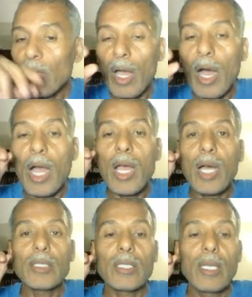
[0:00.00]

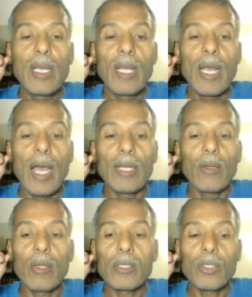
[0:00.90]
ions, and
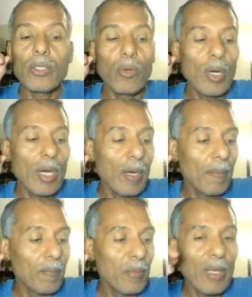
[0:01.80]

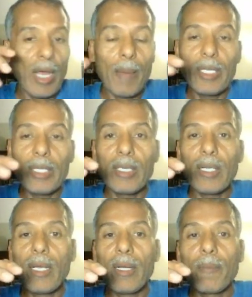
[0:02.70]
also
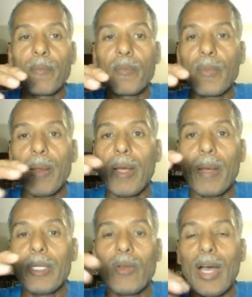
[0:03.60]

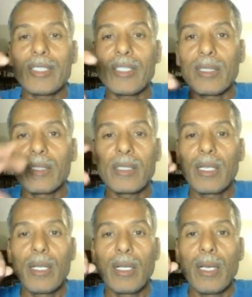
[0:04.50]
amino acids
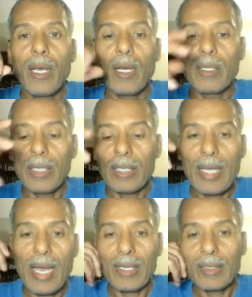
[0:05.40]
that
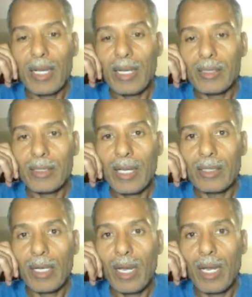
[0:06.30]
act
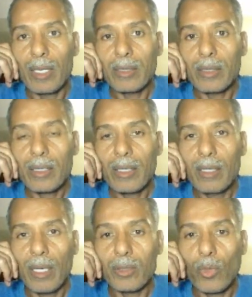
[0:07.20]
as ions
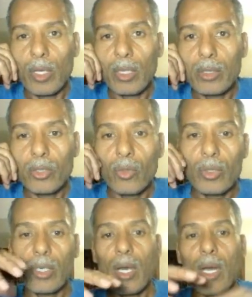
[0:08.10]
as well. So
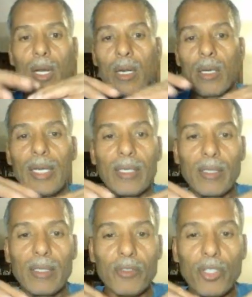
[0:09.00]
there are
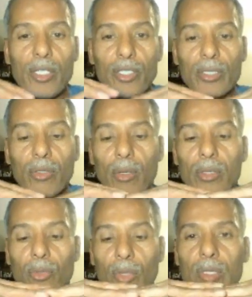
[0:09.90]
negative charges
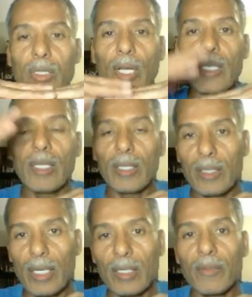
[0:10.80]
also inside and
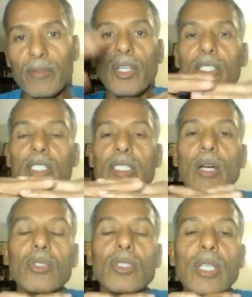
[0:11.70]
negative charges
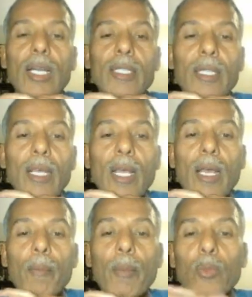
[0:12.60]
outside.
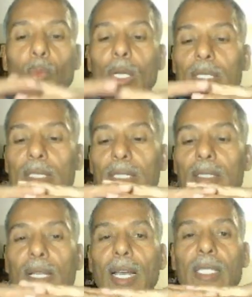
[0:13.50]
But what is
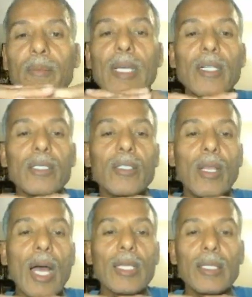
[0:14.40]
inside matters a
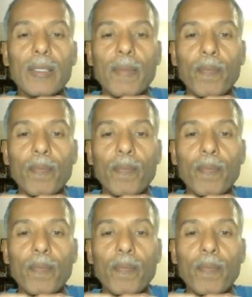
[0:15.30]
lot.